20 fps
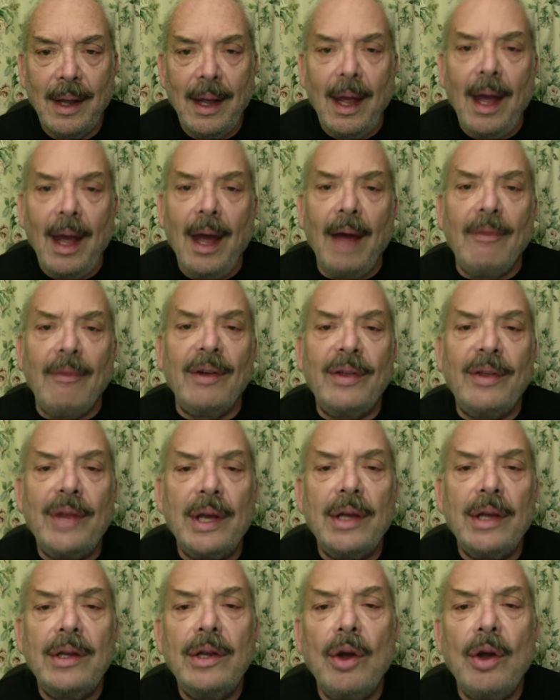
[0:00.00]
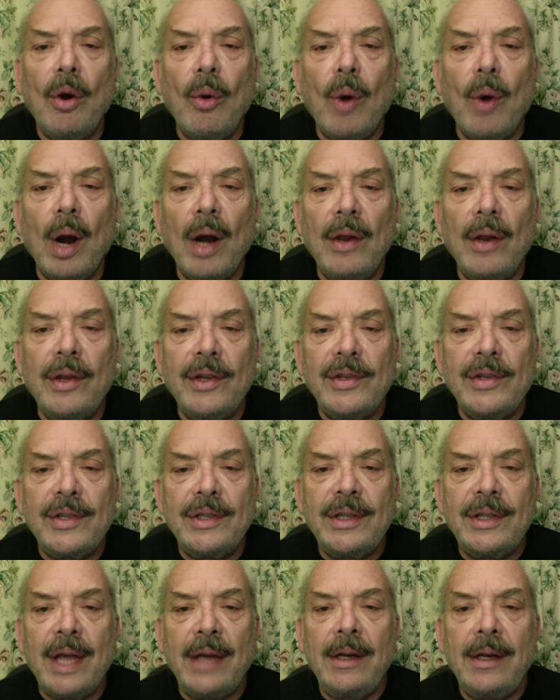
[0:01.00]
Everything in your world is
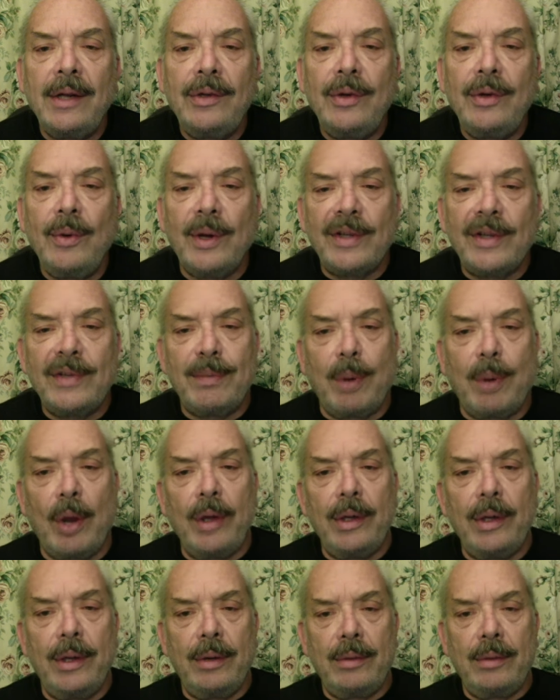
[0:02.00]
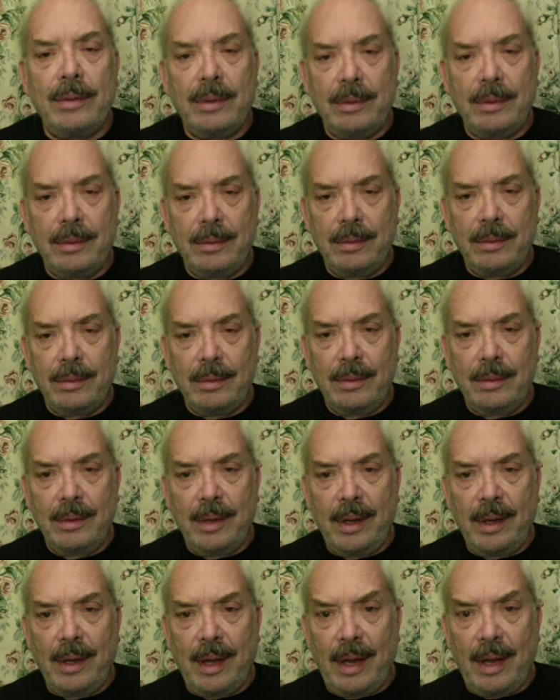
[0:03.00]
intended to exploit you.
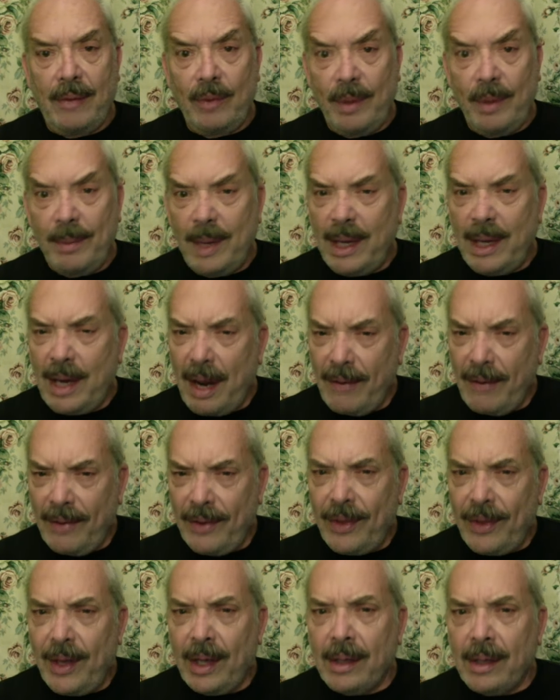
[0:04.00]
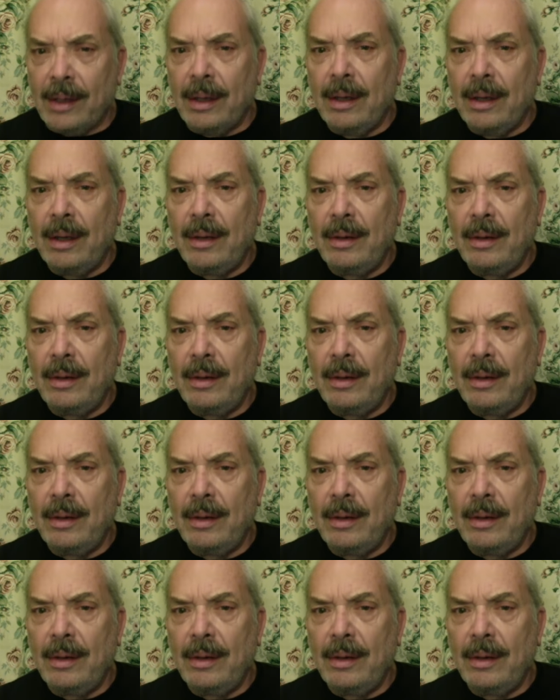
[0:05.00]
And we mean everything.